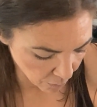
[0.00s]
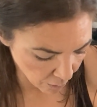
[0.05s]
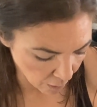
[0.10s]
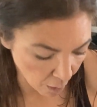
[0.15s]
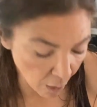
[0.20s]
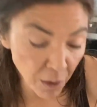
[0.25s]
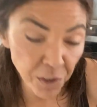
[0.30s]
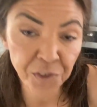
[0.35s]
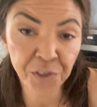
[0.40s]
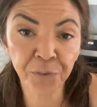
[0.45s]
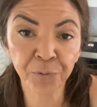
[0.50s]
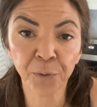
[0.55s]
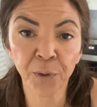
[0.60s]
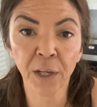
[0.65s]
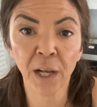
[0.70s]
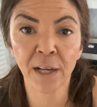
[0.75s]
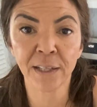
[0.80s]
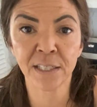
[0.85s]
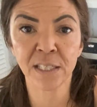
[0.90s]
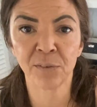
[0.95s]
all
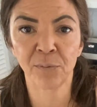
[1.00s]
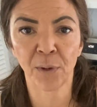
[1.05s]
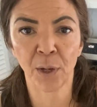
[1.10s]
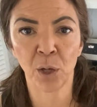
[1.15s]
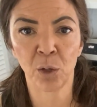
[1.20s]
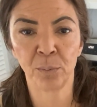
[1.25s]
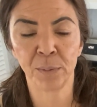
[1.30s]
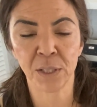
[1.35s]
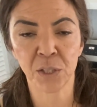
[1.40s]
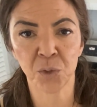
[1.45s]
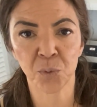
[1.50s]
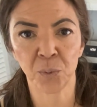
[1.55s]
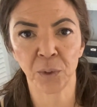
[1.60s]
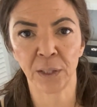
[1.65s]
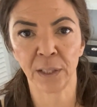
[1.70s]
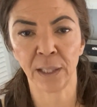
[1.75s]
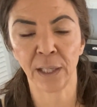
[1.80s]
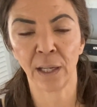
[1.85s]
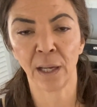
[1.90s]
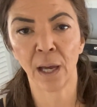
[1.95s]
different kinds of ailments,
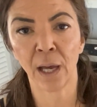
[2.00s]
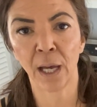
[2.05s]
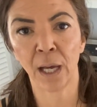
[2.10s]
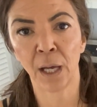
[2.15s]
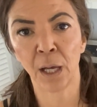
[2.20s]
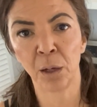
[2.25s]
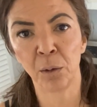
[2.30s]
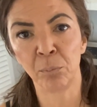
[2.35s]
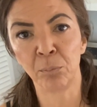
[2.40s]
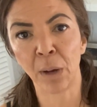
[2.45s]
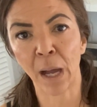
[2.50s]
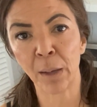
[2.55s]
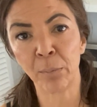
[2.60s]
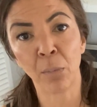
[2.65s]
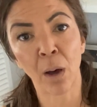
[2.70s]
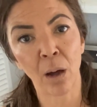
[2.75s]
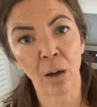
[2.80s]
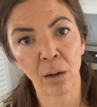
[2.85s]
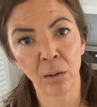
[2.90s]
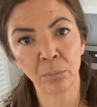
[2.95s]
really. My
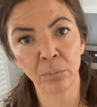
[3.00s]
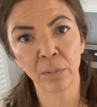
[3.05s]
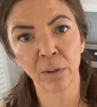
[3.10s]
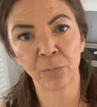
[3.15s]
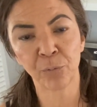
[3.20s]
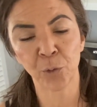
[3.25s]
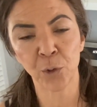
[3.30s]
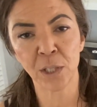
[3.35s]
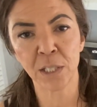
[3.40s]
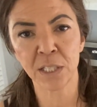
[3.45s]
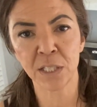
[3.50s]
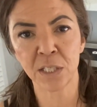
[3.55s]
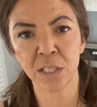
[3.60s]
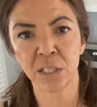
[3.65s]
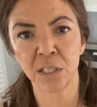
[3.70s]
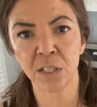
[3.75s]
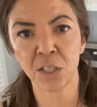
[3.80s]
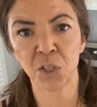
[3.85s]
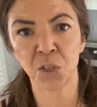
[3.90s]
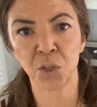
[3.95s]
mom, for
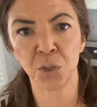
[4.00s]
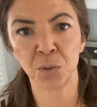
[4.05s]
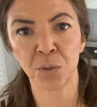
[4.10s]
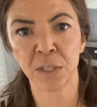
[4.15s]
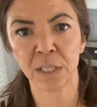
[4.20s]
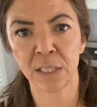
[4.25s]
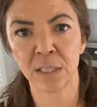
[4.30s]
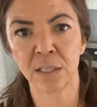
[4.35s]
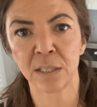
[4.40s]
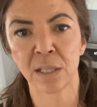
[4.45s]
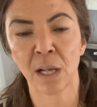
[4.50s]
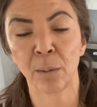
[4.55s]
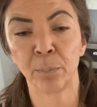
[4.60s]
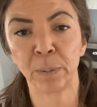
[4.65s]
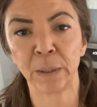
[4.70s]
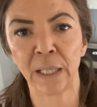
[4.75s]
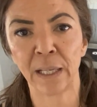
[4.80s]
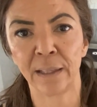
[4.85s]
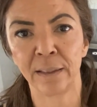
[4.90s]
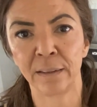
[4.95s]
instance, uses a
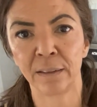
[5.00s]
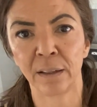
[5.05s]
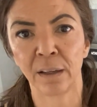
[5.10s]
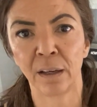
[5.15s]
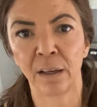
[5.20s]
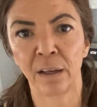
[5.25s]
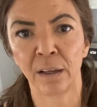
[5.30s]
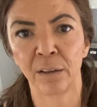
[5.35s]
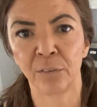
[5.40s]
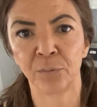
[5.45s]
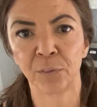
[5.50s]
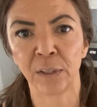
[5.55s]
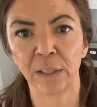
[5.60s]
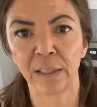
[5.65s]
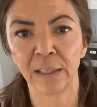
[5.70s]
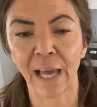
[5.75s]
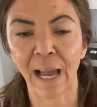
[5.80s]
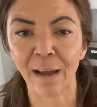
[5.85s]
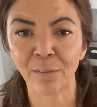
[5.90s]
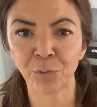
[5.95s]
blend of
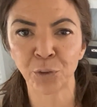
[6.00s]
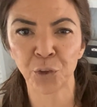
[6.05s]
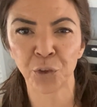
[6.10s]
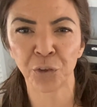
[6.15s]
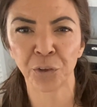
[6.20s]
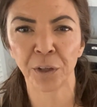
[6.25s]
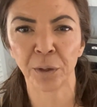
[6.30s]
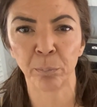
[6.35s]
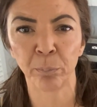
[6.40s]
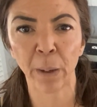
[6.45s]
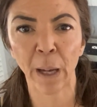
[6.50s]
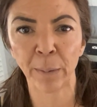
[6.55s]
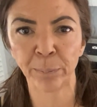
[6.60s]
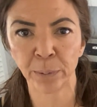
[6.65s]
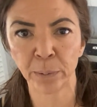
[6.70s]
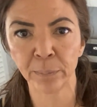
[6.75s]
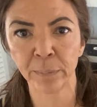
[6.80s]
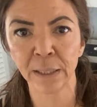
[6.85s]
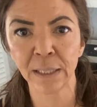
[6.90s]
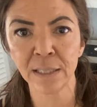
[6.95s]
lavender and
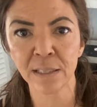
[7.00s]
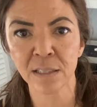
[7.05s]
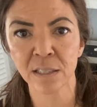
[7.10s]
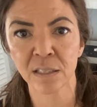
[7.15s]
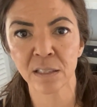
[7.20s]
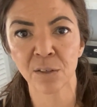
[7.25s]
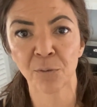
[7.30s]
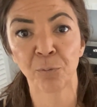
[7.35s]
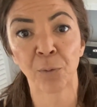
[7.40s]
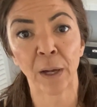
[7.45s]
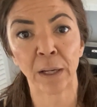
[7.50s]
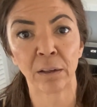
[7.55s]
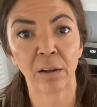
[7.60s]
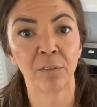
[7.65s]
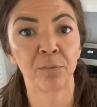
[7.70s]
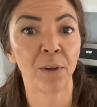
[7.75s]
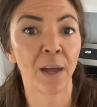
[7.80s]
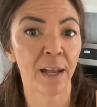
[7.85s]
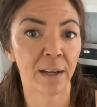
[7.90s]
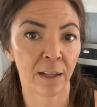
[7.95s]
peppermint to fight
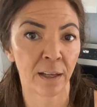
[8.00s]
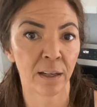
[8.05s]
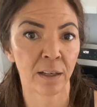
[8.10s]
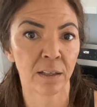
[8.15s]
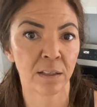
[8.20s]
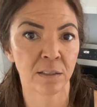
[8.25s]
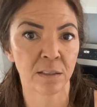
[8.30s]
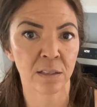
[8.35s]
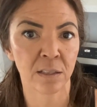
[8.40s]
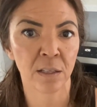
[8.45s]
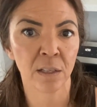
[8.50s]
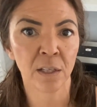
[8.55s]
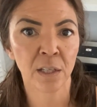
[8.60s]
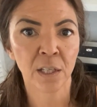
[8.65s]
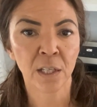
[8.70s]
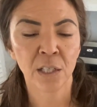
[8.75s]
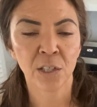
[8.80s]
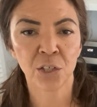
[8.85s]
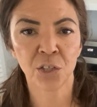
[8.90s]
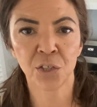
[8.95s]
off headaches.
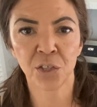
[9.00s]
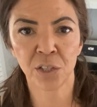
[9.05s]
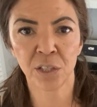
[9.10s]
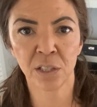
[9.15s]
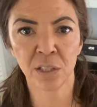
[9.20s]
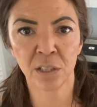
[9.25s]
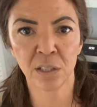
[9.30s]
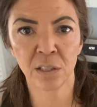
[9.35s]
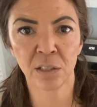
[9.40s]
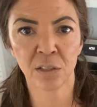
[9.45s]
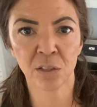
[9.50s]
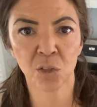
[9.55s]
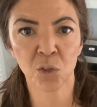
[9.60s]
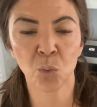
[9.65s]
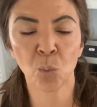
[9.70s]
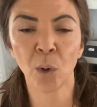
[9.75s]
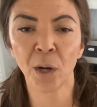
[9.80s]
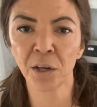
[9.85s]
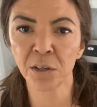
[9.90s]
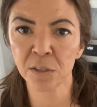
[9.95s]
She
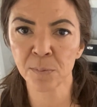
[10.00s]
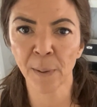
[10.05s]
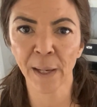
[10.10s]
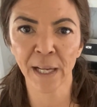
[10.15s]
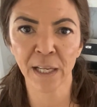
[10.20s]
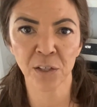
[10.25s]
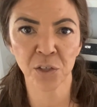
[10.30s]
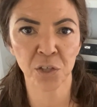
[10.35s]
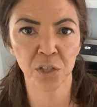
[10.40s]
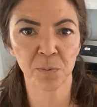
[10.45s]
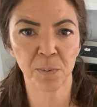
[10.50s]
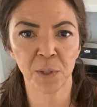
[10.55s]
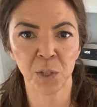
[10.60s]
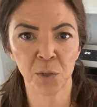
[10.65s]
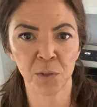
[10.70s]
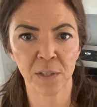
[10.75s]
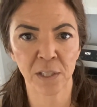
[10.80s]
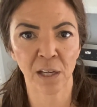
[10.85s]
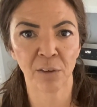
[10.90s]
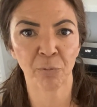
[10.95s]
swears by it. She's been
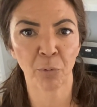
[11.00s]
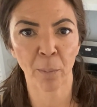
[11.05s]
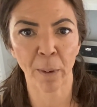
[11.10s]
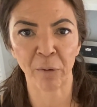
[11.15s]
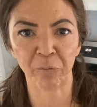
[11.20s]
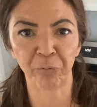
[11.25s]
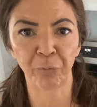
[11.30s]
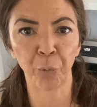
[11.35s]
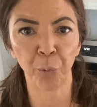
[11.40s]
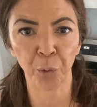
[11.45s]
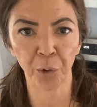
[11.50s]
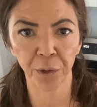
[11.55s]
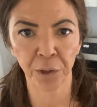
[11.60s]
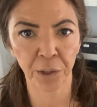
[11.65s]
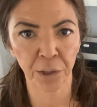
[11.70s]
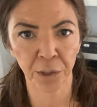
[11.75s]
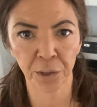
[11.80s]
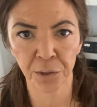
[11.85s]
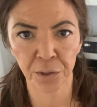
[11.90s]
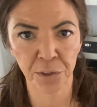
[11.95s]
using it for about 4
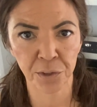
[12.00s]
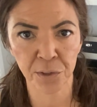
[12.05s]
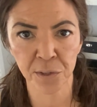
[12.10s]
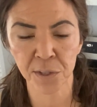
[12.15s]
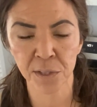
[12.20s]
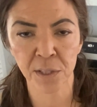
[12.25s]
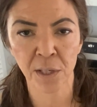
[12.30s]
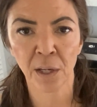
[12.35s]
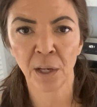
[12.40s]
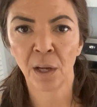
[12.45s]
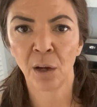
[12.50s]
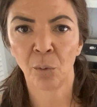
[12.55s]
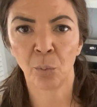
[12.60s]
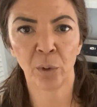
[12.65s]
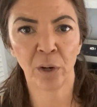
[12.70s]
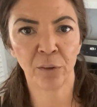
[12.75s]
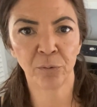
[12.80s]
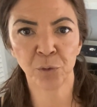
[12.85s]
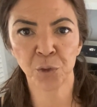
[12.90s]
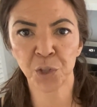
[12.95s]
years.
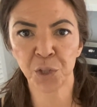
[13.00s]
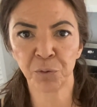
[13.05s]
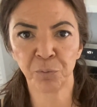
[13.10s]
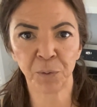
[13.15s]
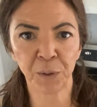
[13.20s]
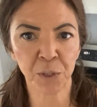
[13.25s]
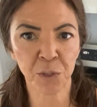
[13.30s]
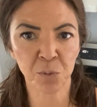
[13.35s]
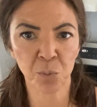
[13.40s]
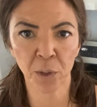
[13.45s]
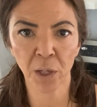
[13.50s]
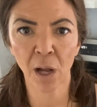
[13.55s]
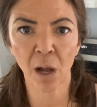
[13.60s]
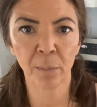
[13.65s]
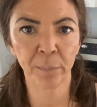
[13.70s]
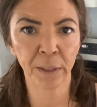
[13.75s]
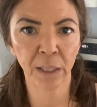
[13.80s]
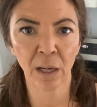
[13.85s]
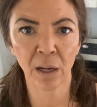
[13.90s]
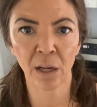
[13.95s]
Whenever she feels one
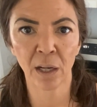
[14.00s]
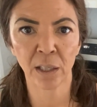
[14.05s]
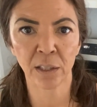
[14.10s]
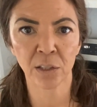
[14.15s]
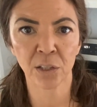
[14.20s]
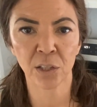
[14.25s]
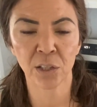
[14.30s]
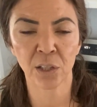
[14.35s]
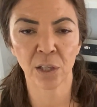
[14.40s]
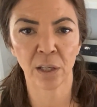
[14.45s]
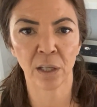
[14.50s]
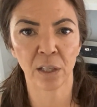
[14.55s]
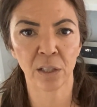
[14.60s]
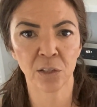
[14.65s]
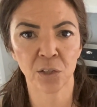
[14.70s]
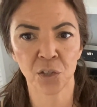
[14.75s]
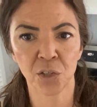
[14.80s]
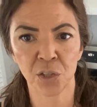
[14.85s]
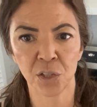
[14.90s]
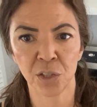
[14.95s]
coming on,
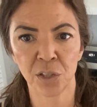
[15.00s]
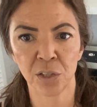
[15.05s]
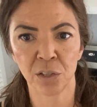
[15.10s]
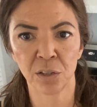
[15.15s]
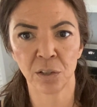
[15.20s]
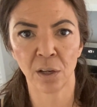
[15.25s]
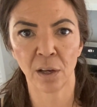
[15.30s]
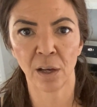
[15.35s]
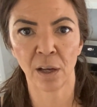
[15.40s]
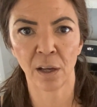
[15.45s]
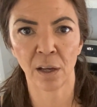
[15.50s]
she